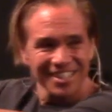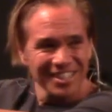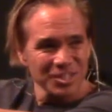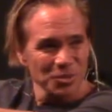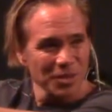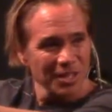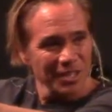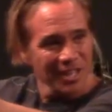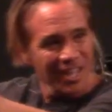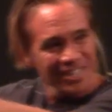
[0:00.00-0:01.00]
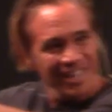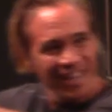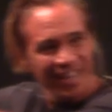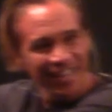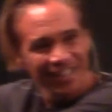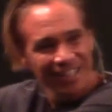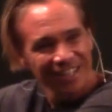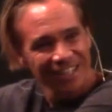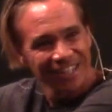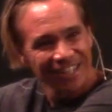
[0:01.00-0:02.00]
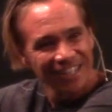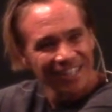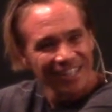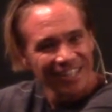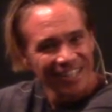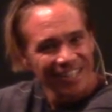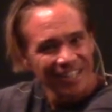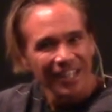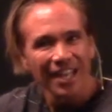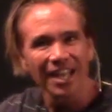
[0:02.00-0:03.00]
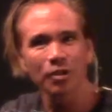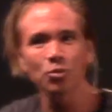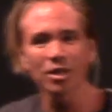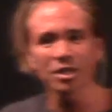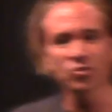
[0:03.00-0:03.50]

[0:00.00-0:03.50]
to what lies ahead. And what is